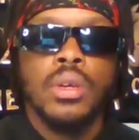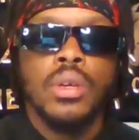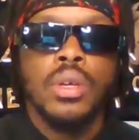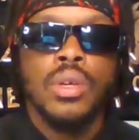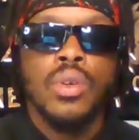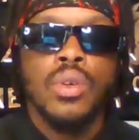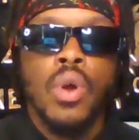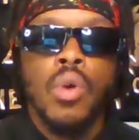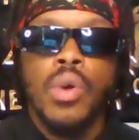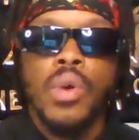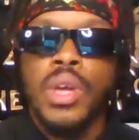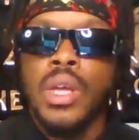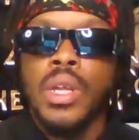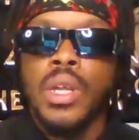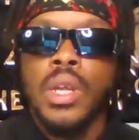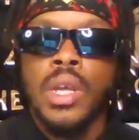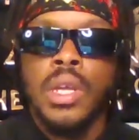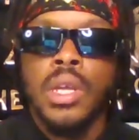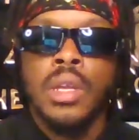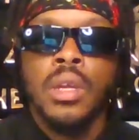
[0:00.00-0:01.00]

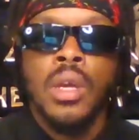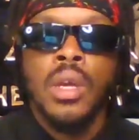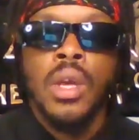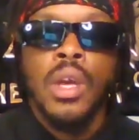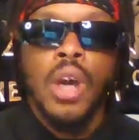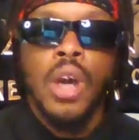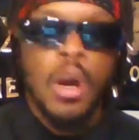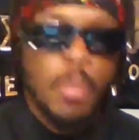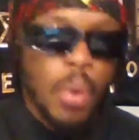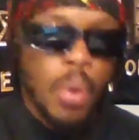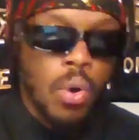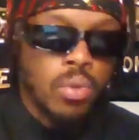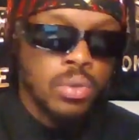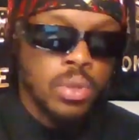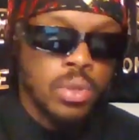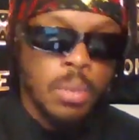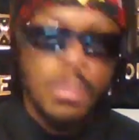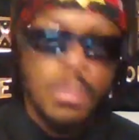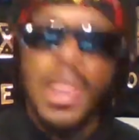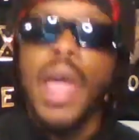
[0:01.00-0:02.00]
and upholds the
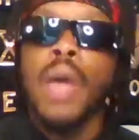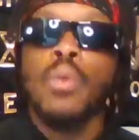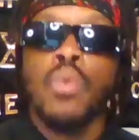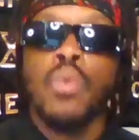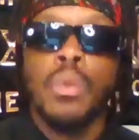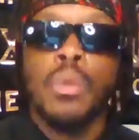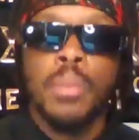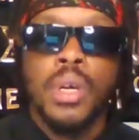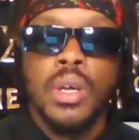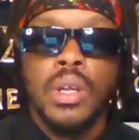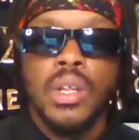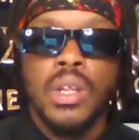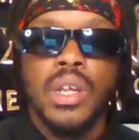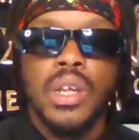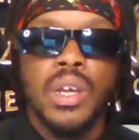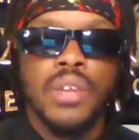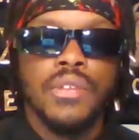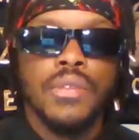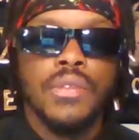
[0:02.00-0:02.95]
black woman collectively.